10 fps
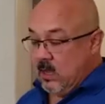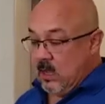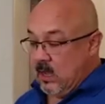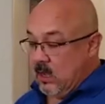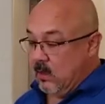
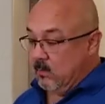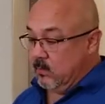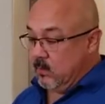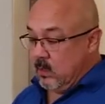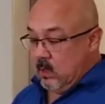
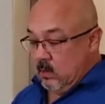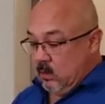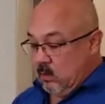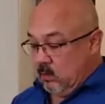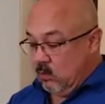
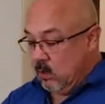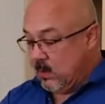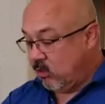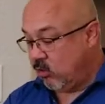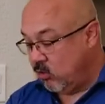You want to
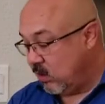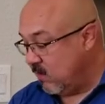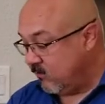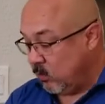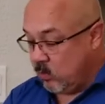make sure you're
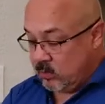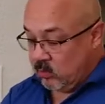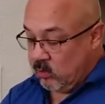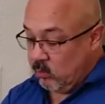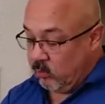comfortable with the
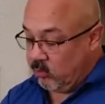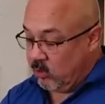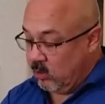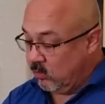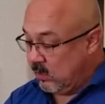tools you're
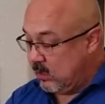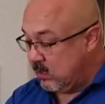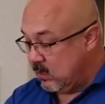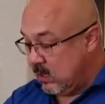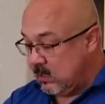using.
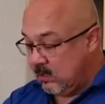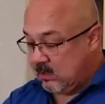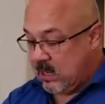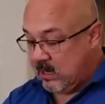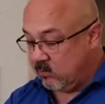And in this
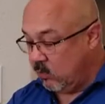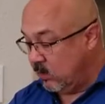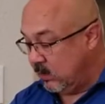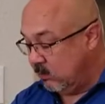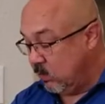case, we're
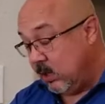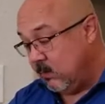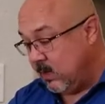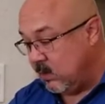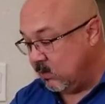going to
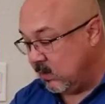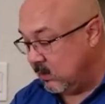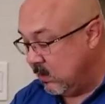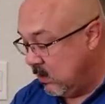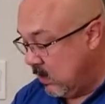be
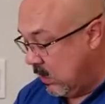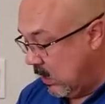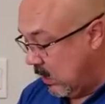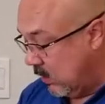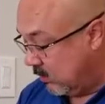using
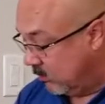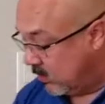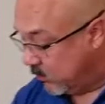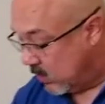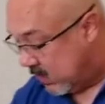some
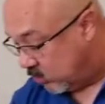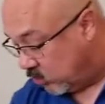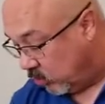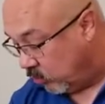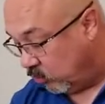simple hand
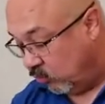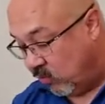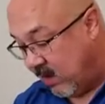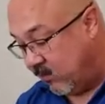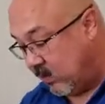tools,
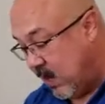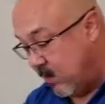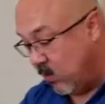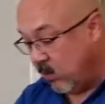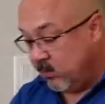screwdrivers,
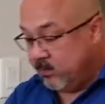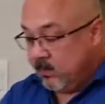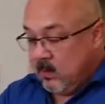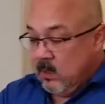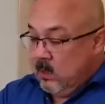hammer,
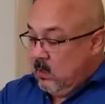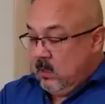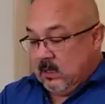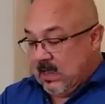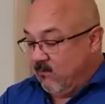
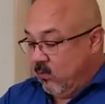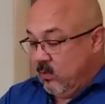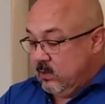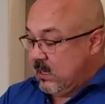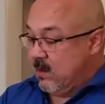
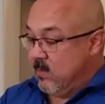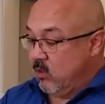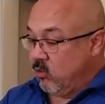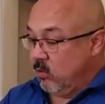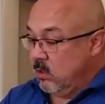level, tape
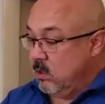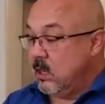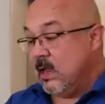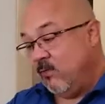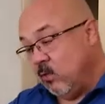measure.
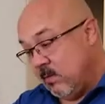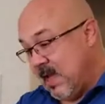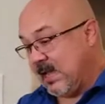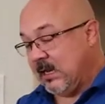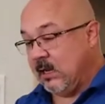If you want to
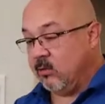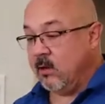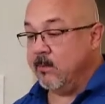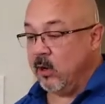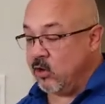make it a little
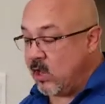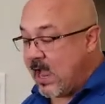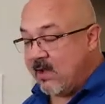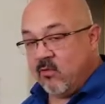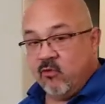simpler and you
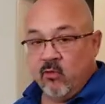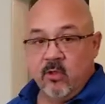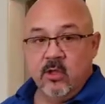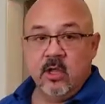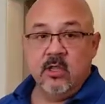have a
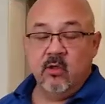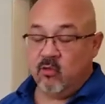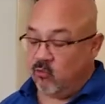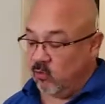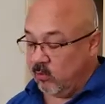drill, you can use
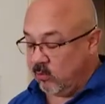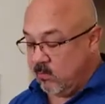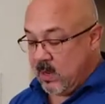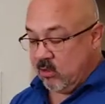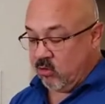a drill. So
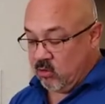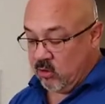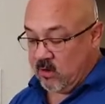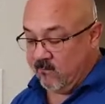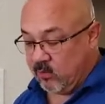make sure
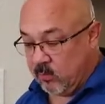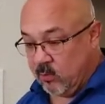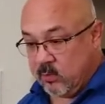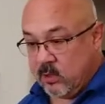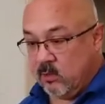you're
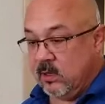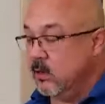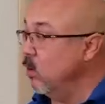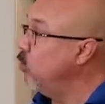comfortable with using those